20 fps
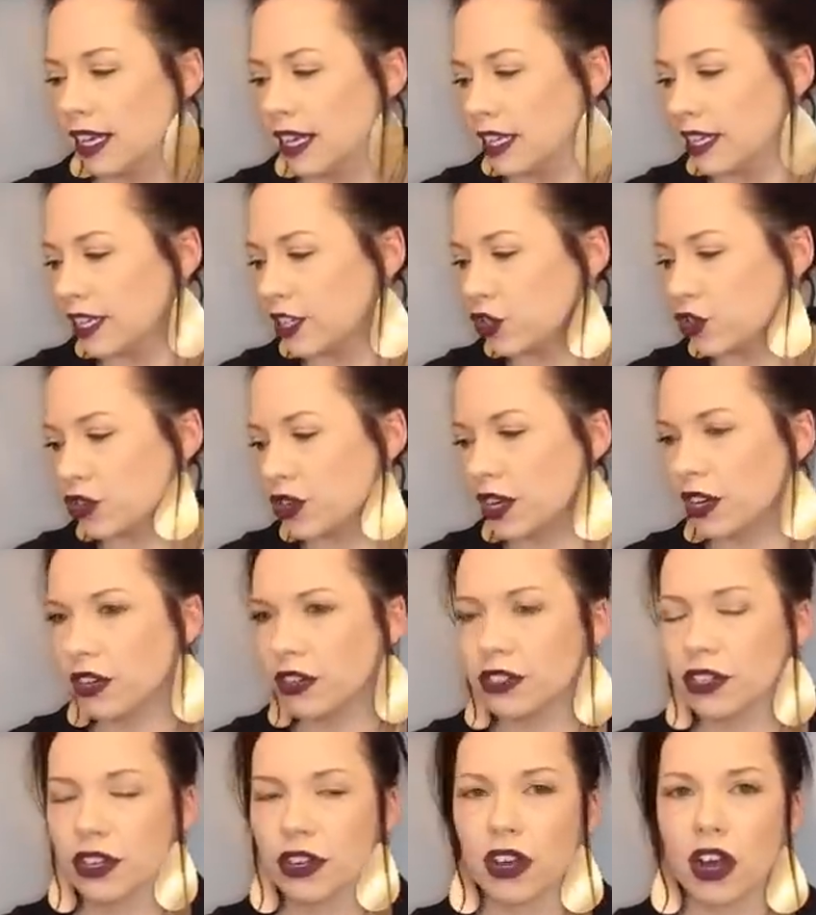These
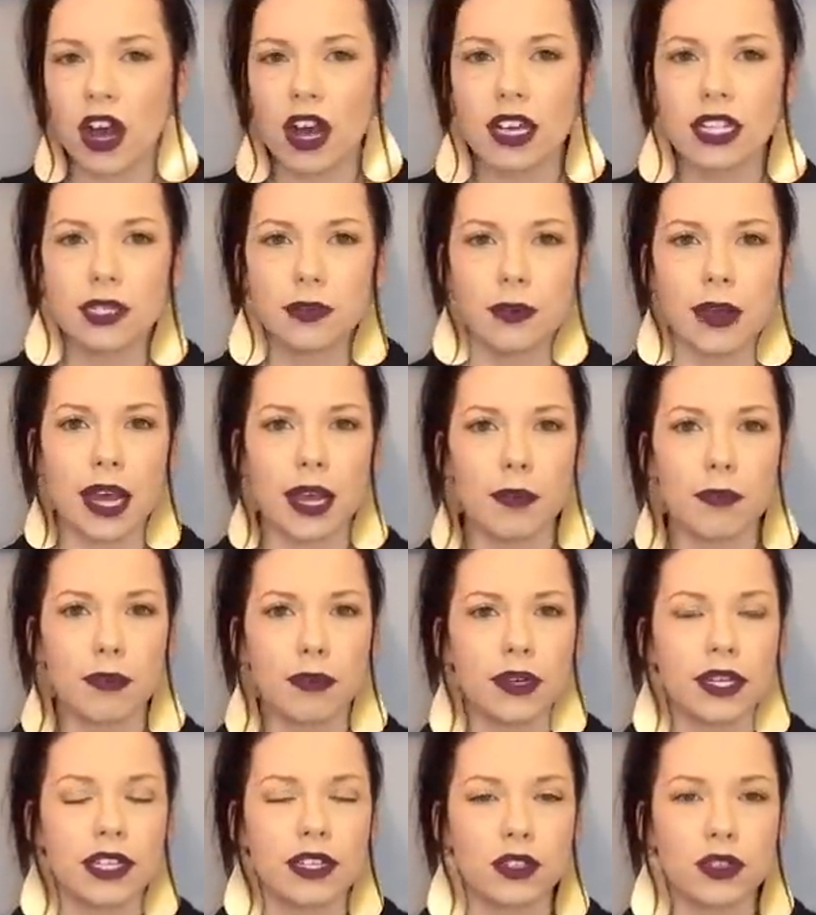triggers are caused by
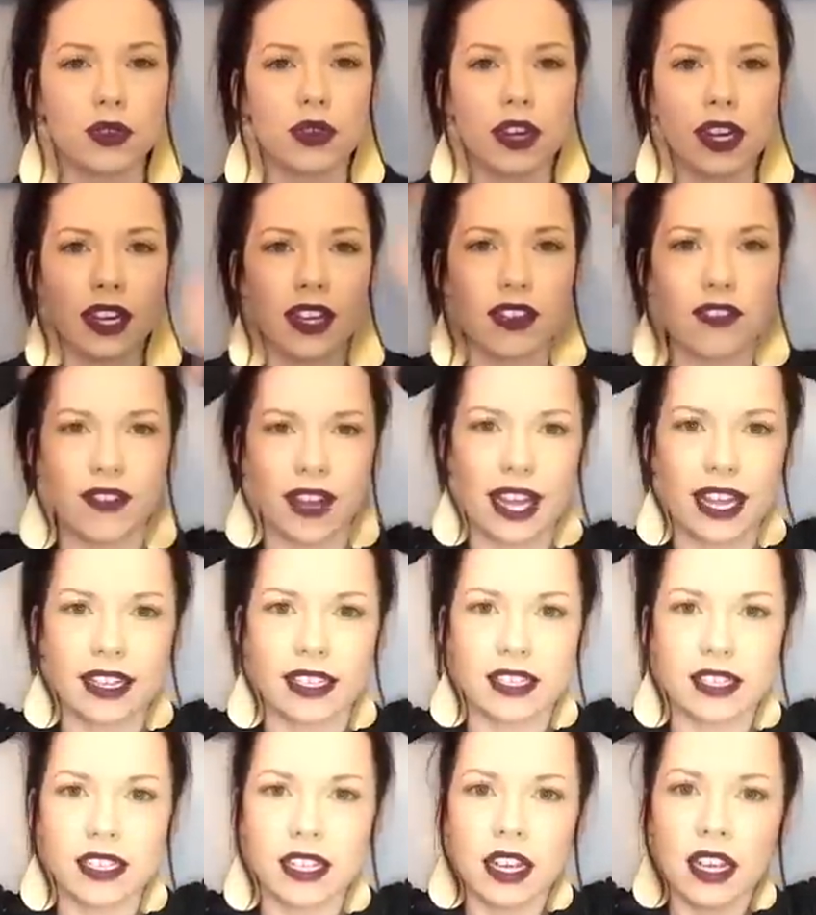prehistoric
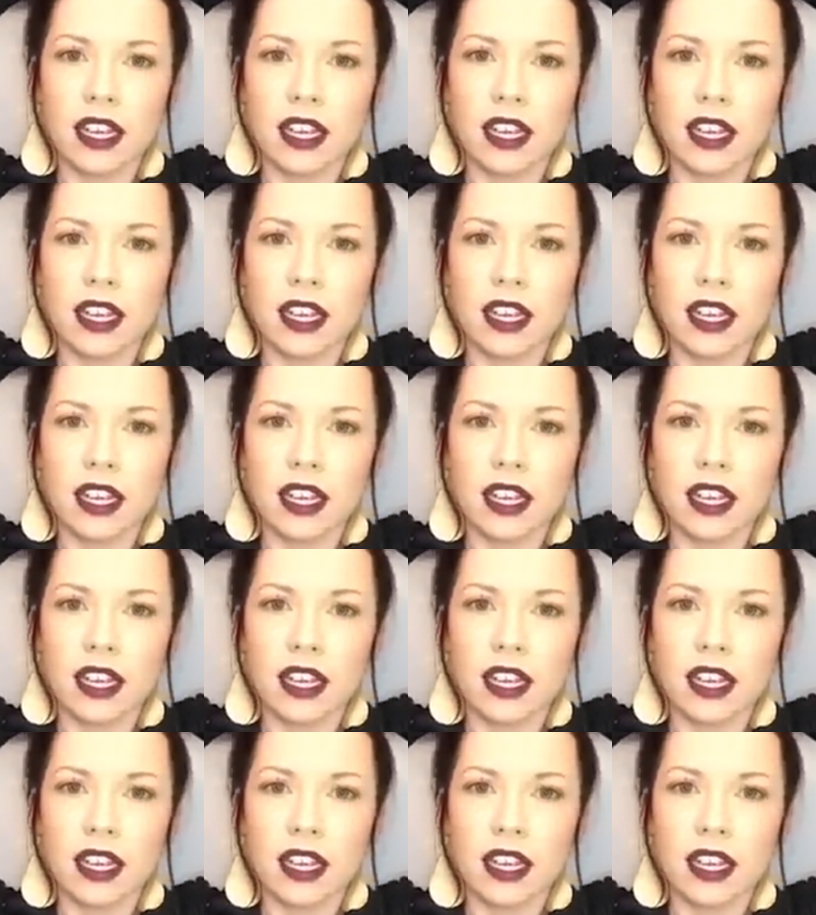events.